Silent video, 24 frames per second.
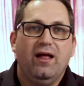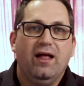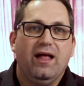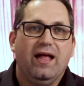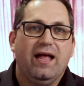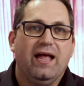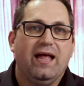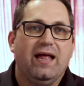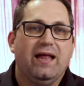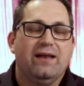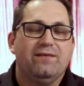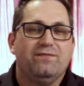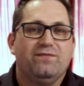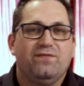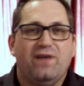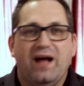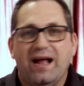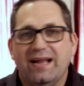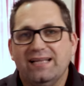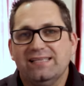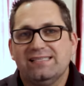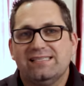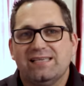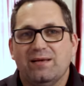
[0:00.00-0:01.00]
and
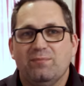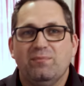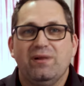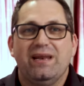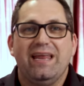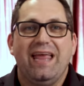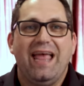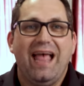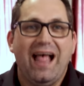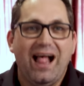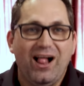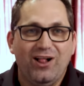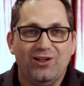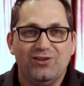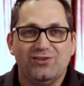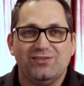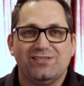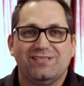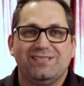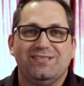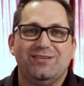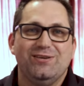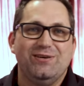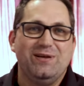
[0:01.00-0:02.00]
find somebody
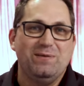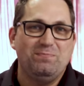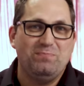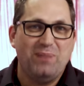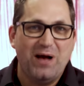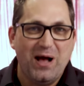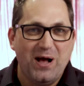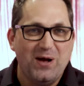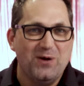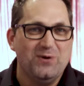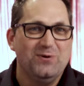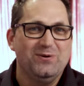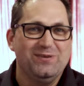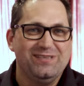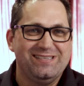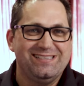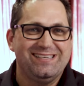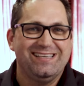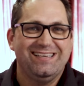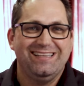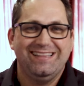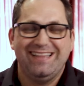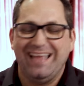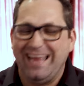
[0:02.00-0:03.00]
else to
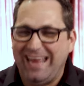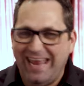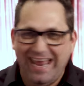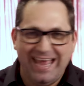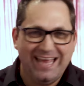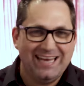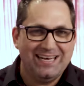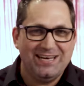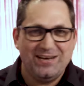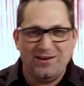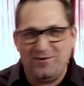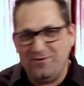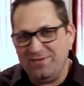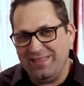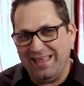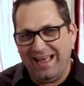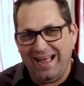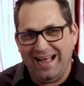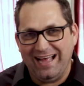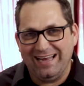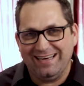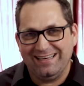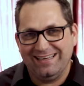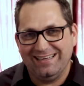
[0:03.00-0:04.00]
depose. They can't do
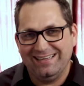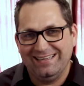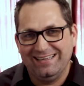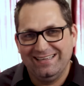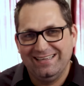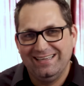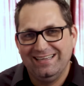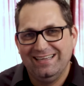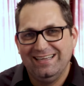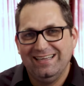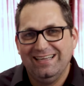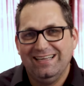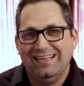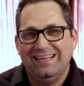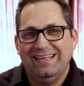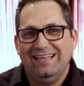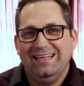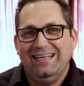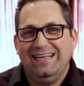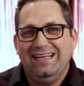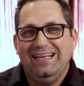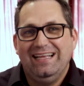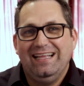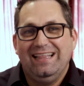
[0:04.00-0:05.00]
that.
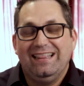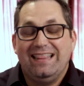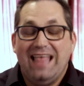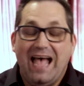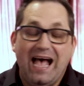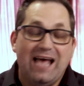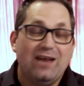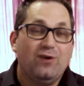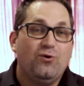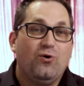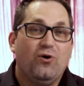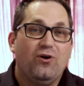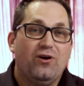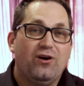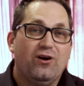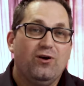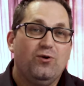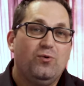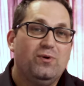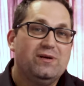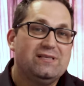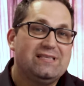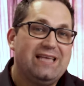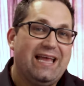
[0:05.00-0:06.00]
That
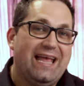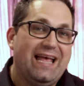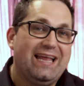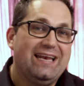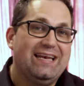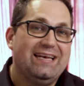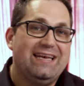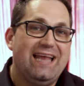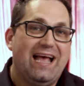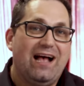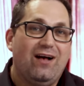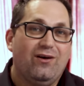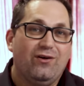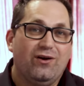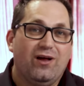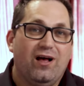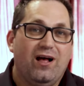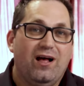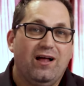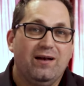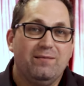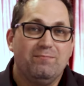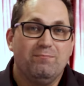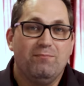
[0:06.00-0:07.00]
order was handed down
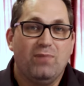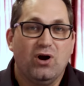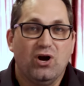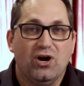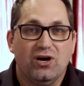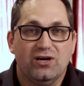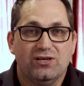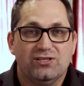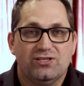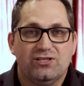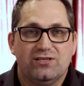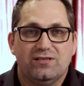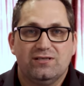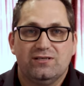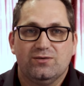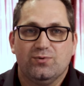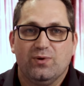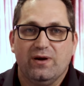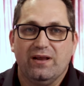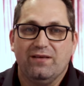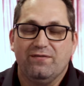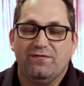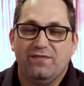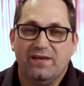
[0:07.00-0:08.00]
on March
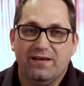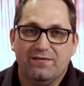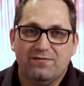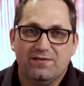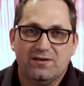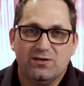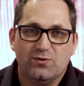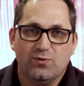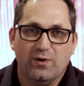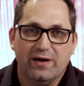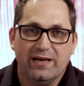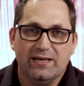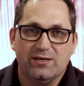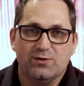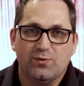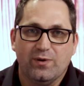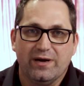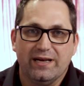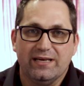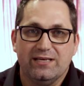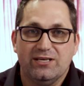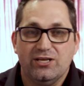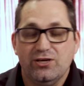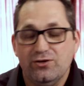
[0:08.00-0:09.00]
twenty-fifth, twenty
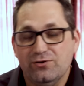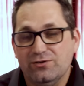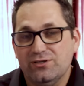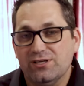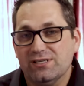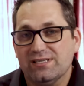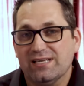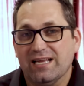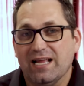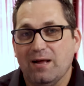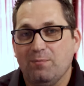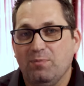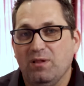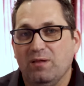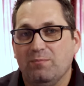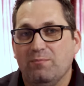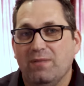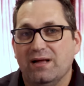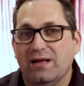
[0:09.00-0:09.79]
twenty-two, just a couple of